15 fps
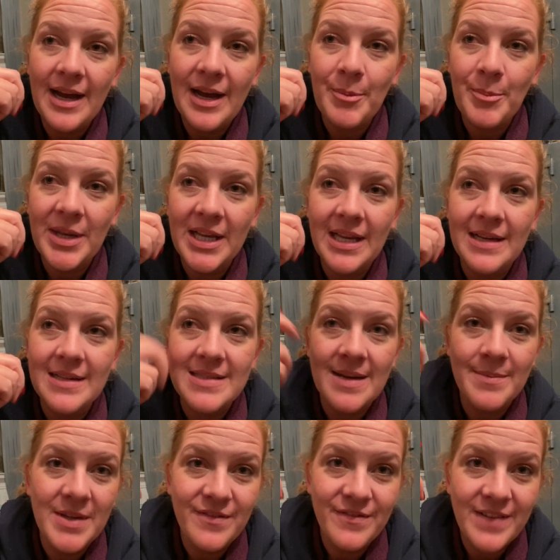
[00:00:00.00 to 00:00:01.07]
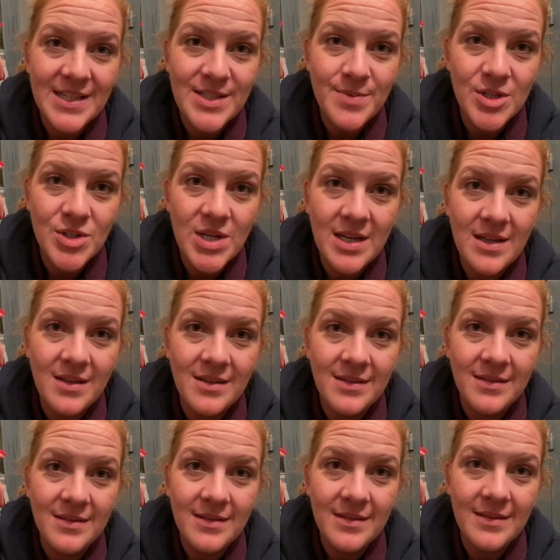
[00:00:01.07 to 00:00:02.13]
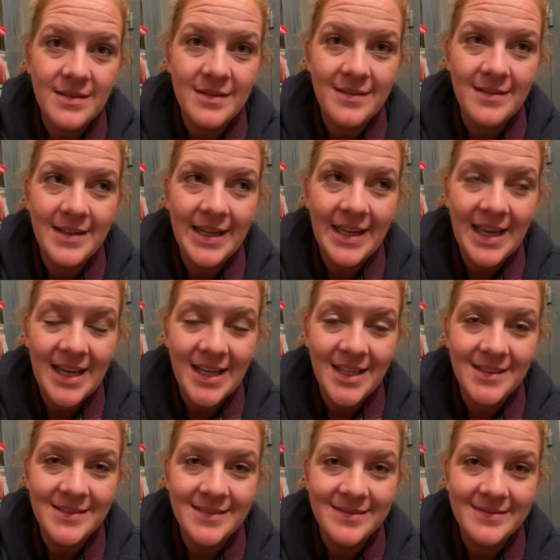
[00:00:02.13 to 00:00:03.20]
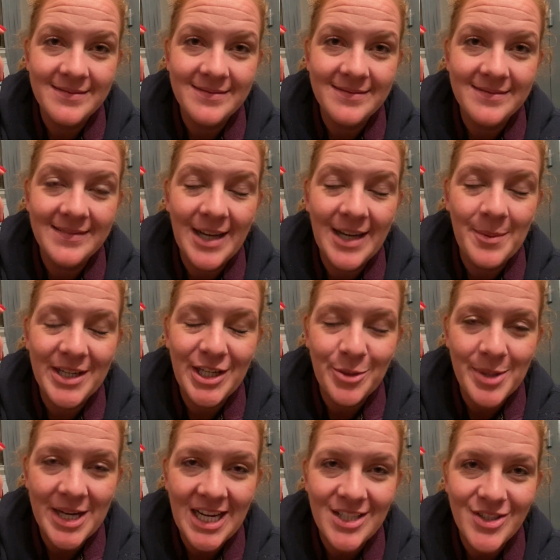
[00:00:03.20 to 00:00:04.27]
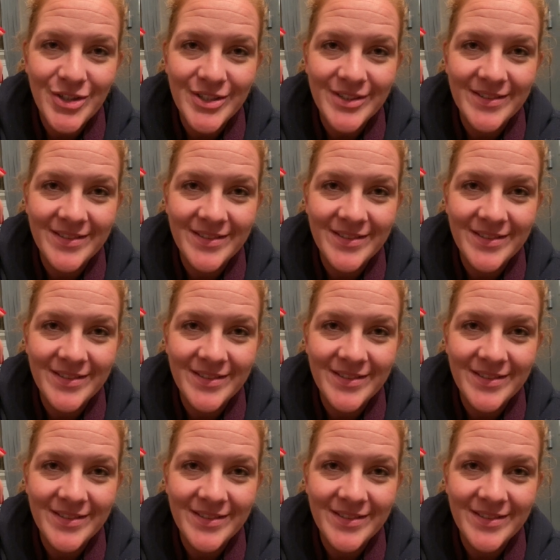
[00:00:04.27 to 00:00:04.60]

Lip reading: because I'm in Facebook jail again on my new page